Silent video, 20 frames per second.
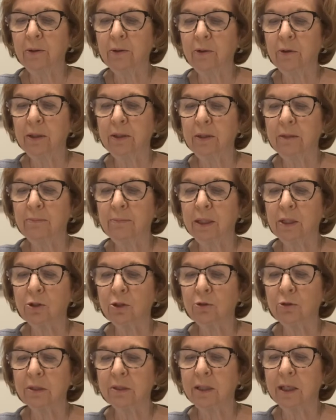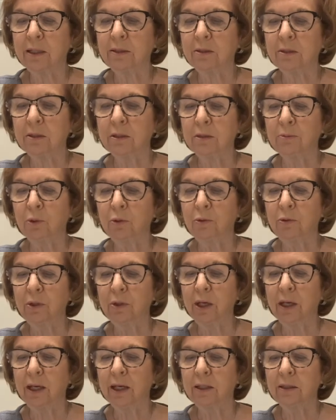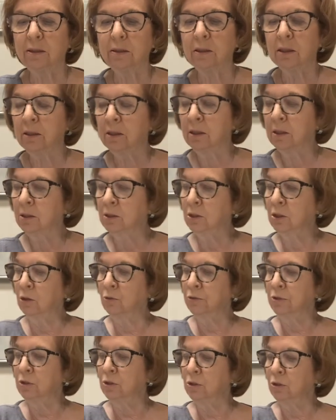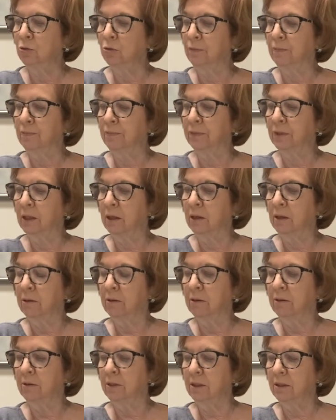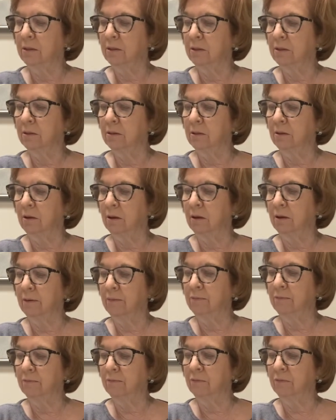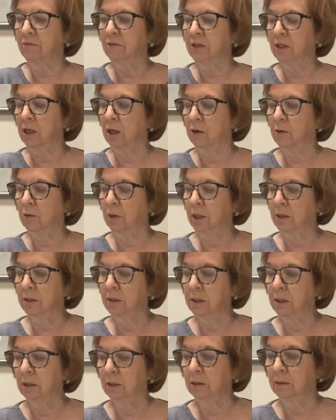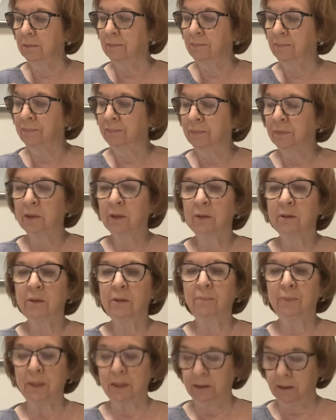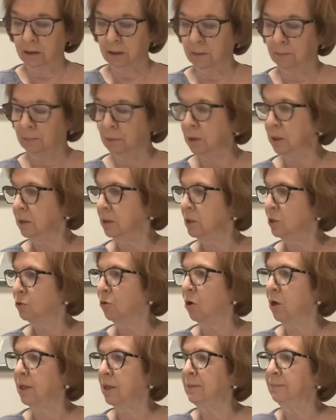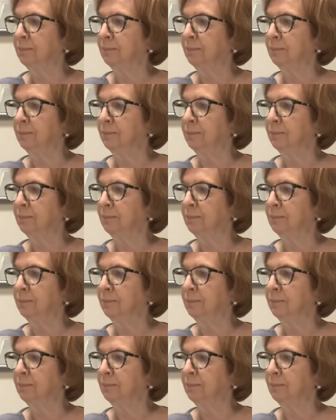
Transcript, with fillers: on and make sure it's nice and smooth and don't resume this um, video until the piece is completely dry.